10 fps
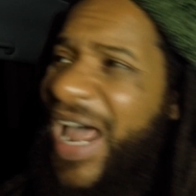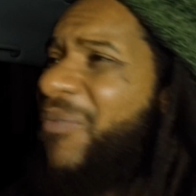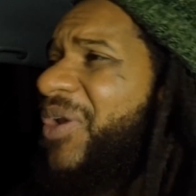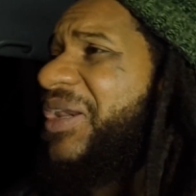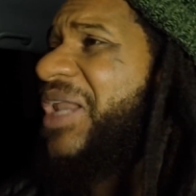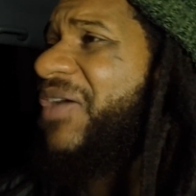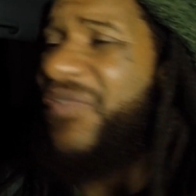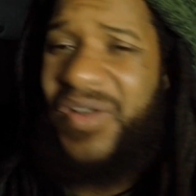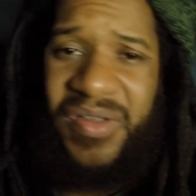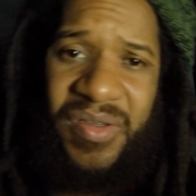I would
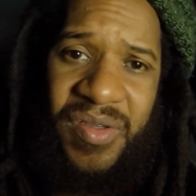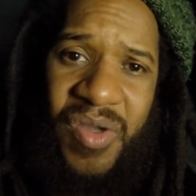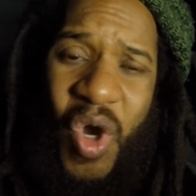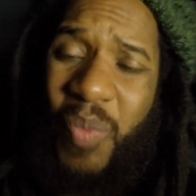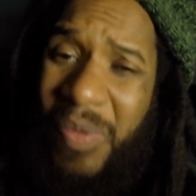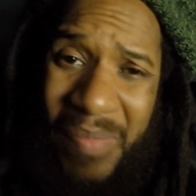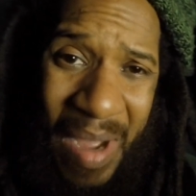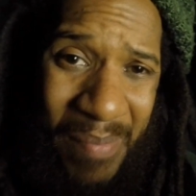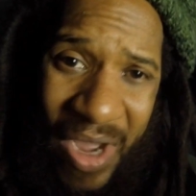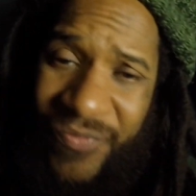never open
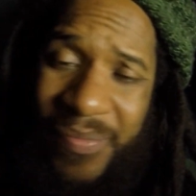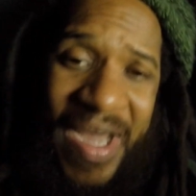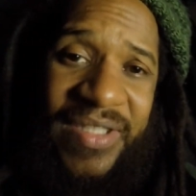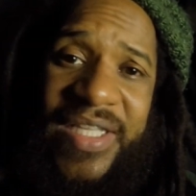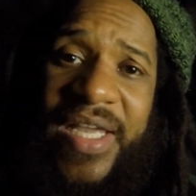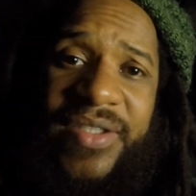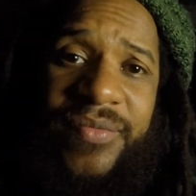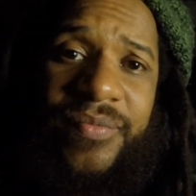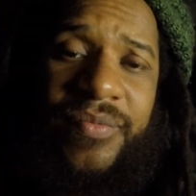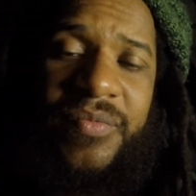my mouth about that.
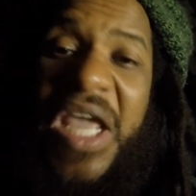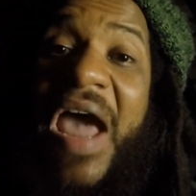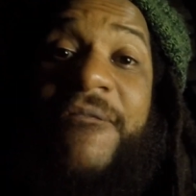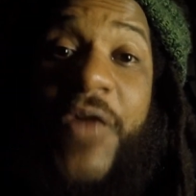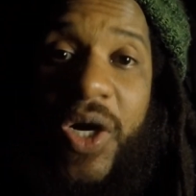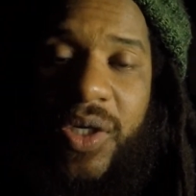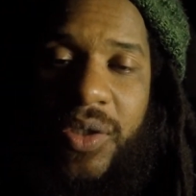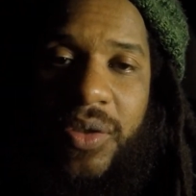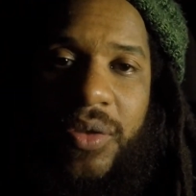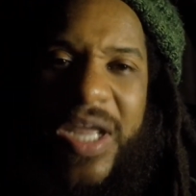Ever.
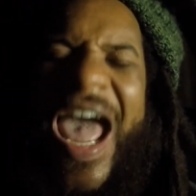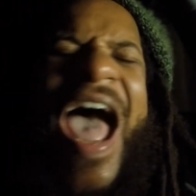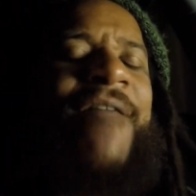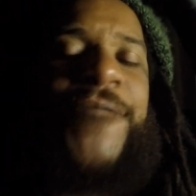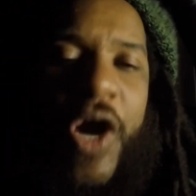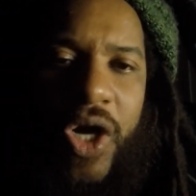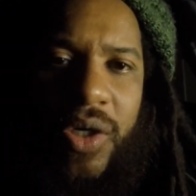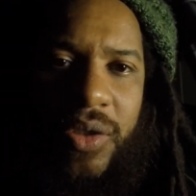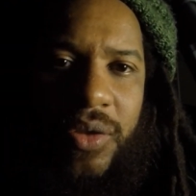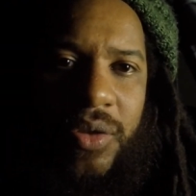Ever.
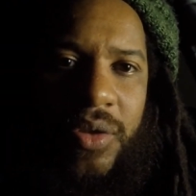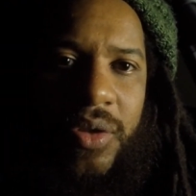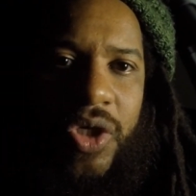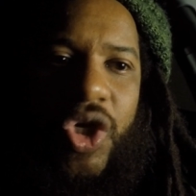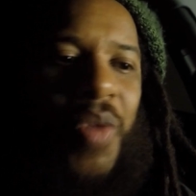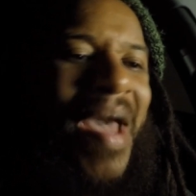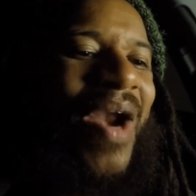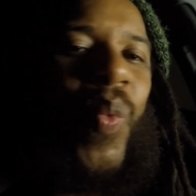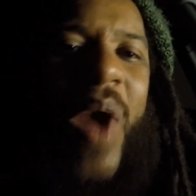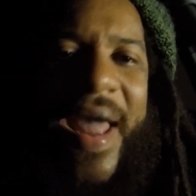No
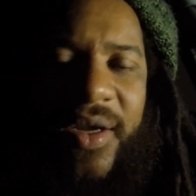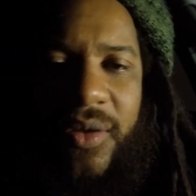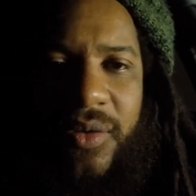matter what.